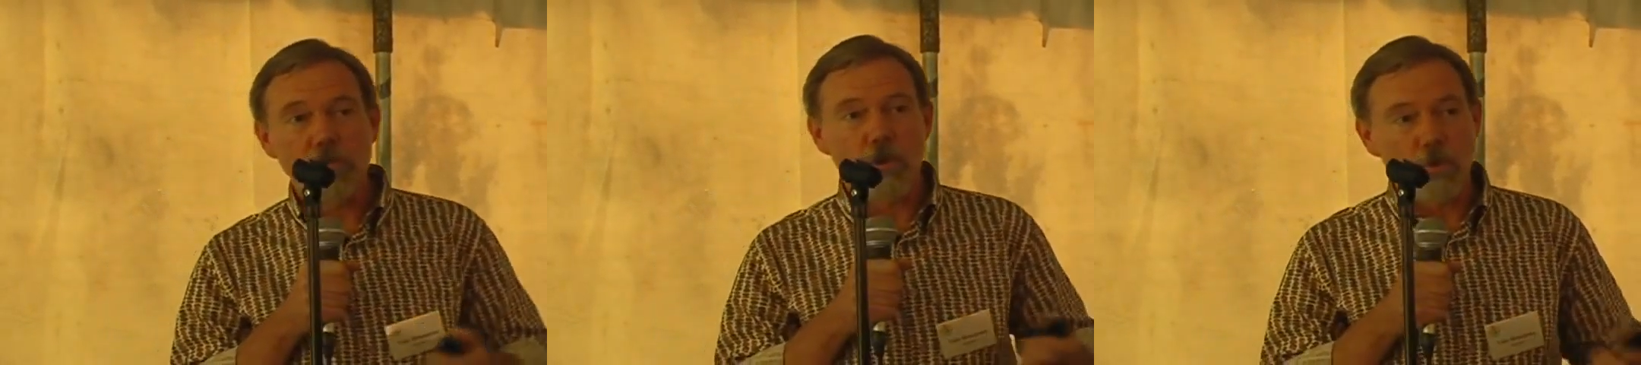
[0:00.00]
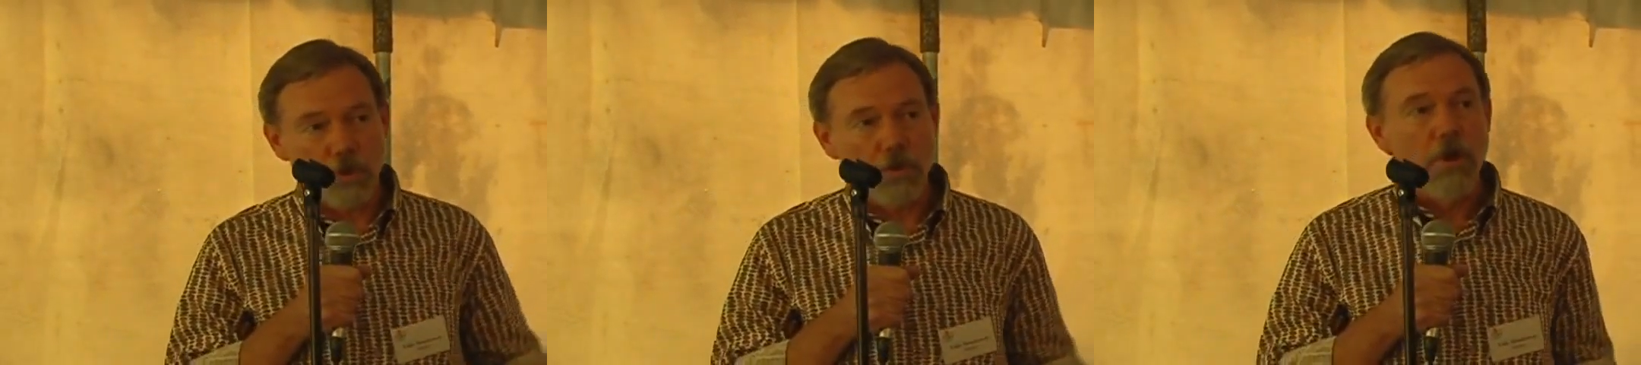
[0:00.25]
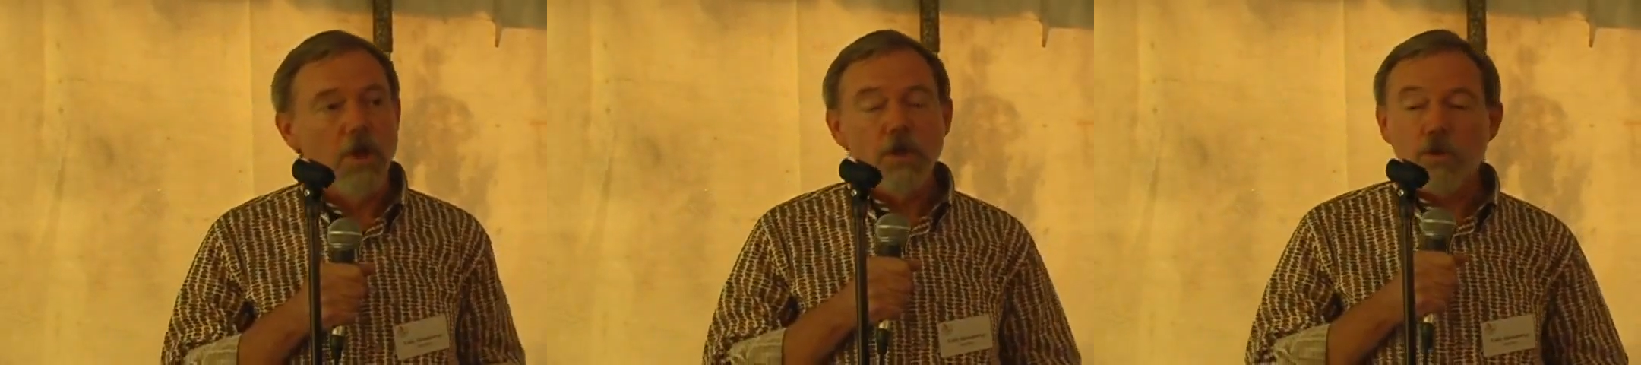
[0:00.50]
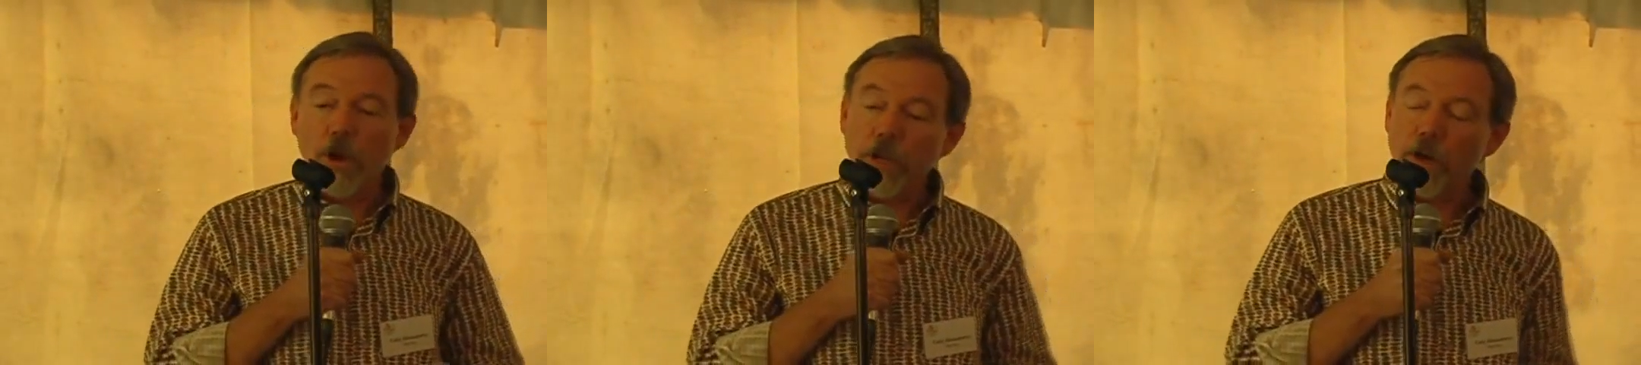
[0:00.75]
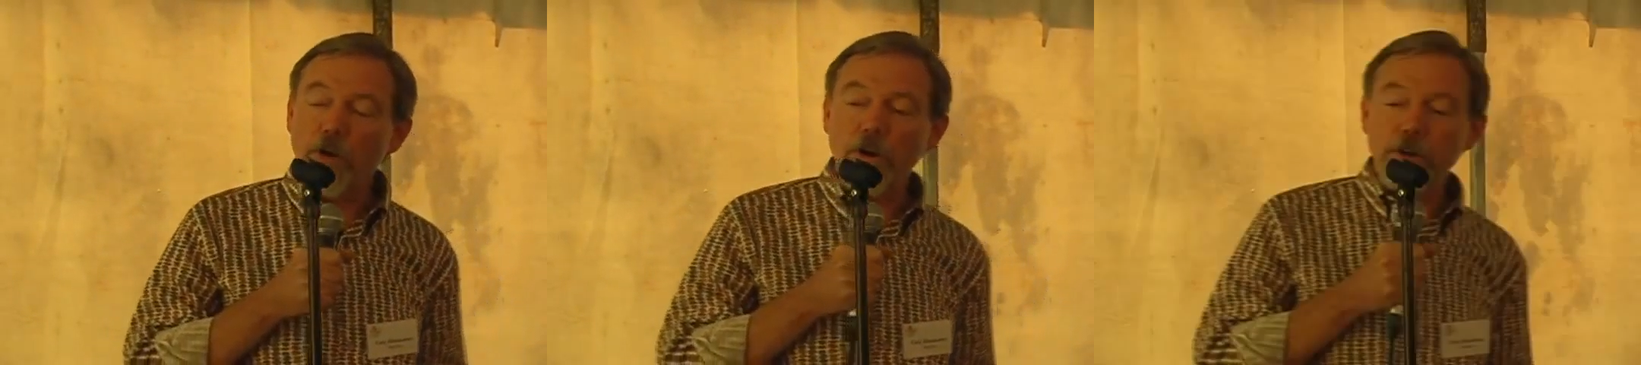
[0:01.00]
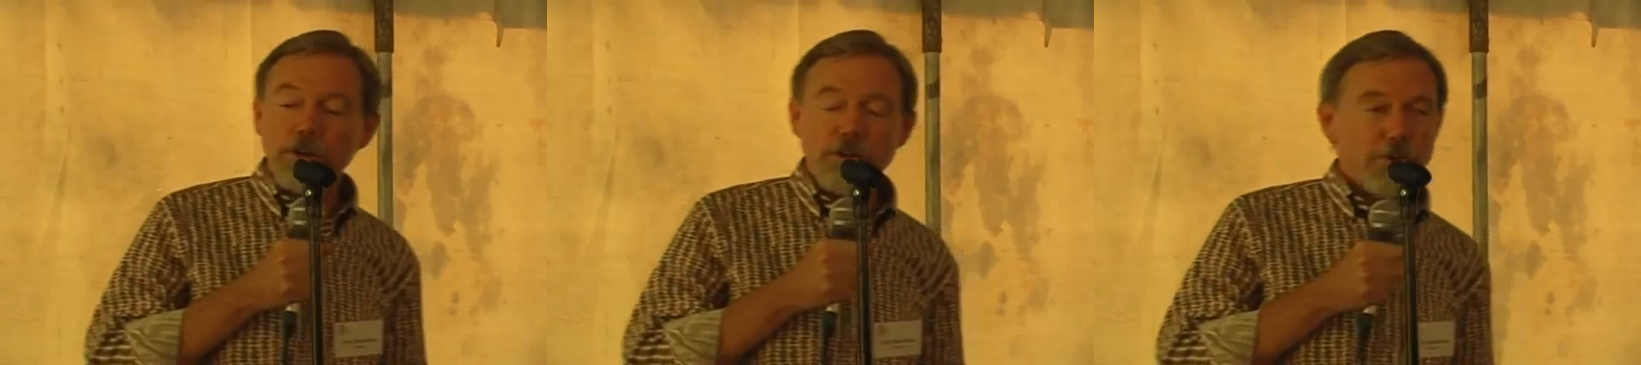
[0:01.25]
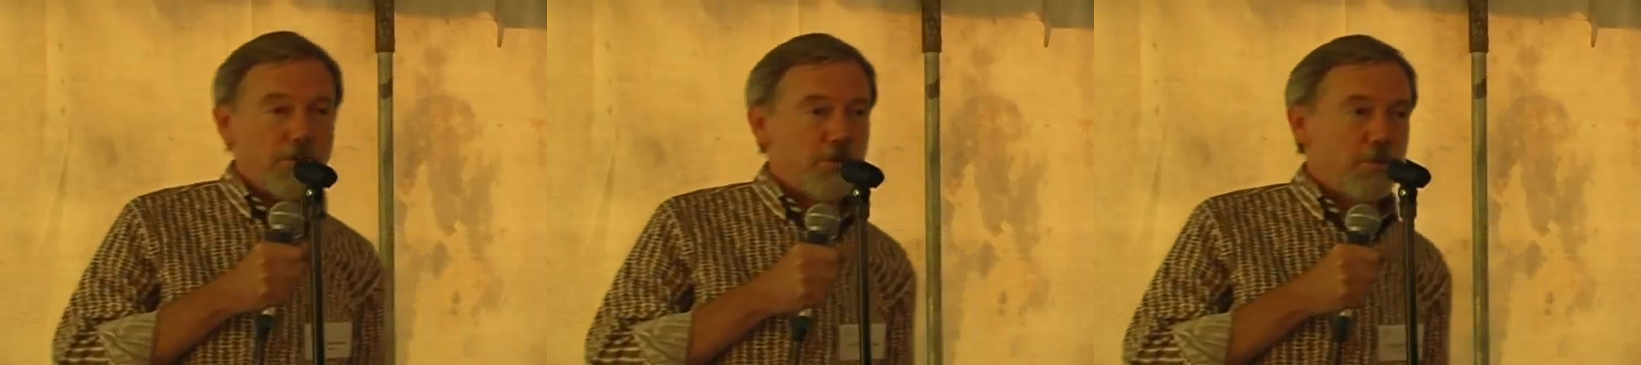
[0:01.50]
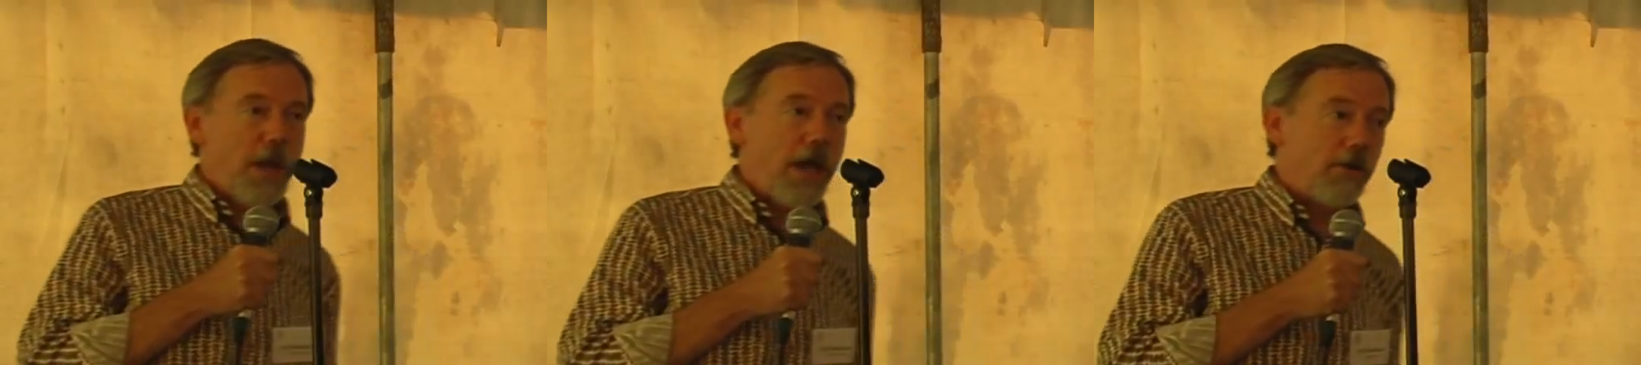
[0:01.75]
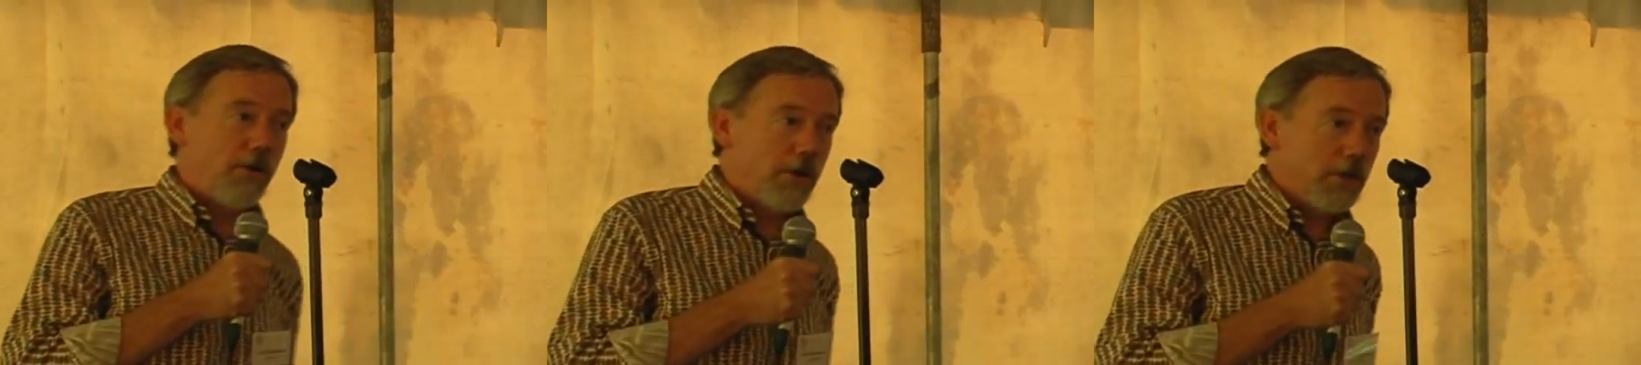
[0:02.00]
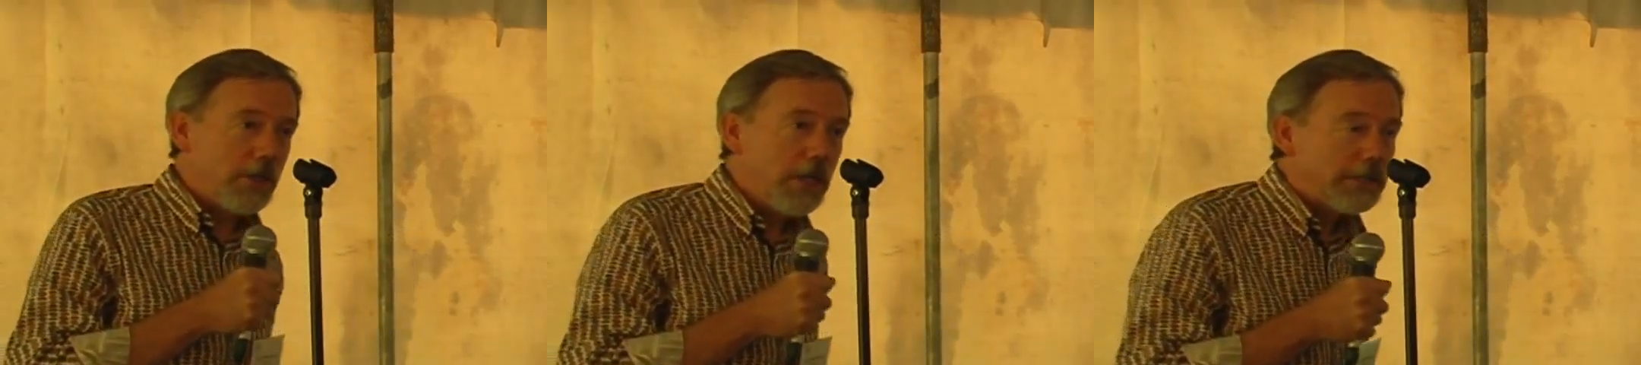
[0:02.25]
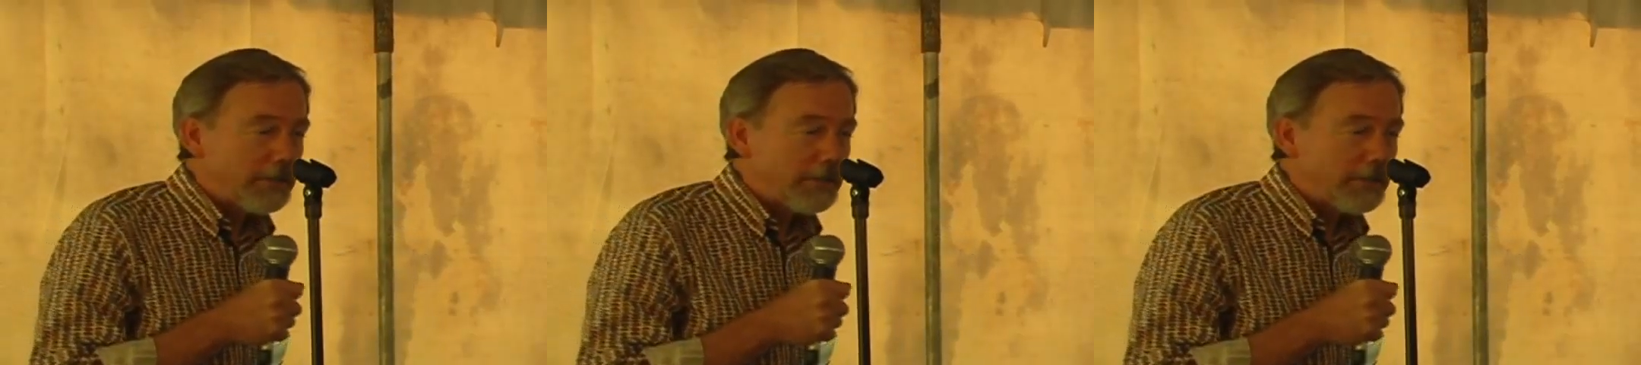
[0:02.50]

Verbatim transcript: so we'll crank our air conditioners back on.